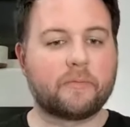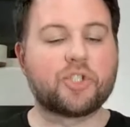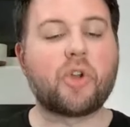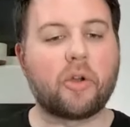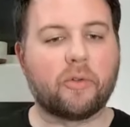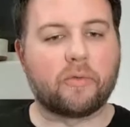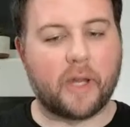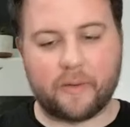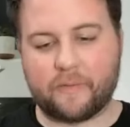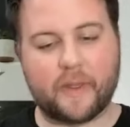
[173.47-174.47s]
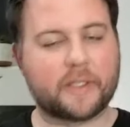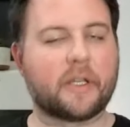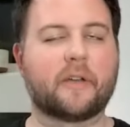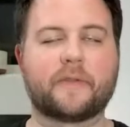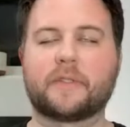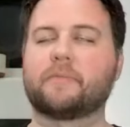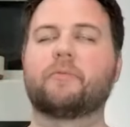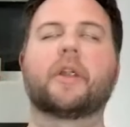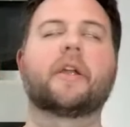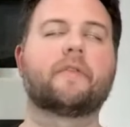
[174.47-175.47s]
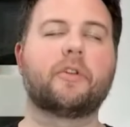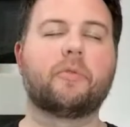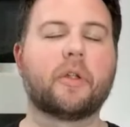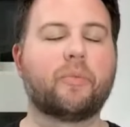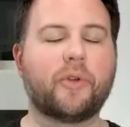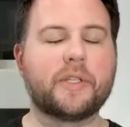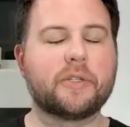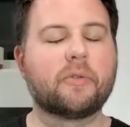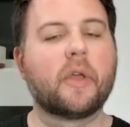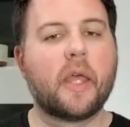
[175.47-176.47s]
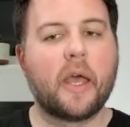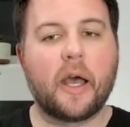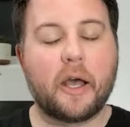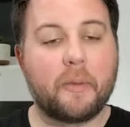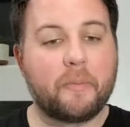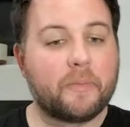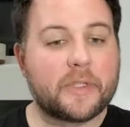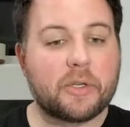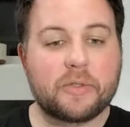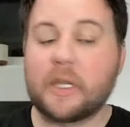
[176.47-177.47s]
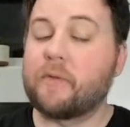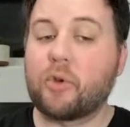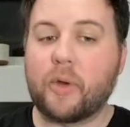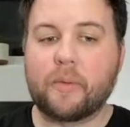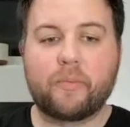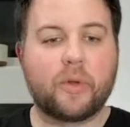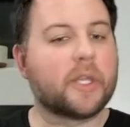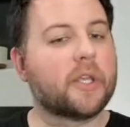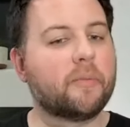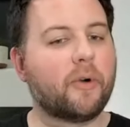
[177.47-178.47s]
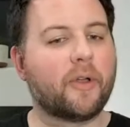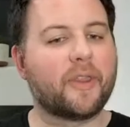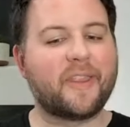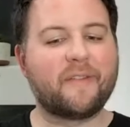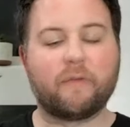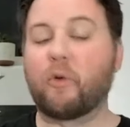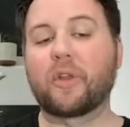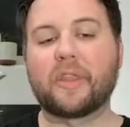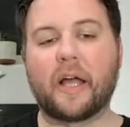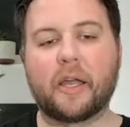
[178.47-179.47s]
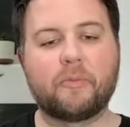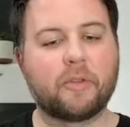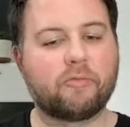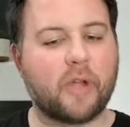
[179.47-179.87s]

struggled, right? Face offs, whatever you want to point to. Um, so David Quinn put him on the fourth line with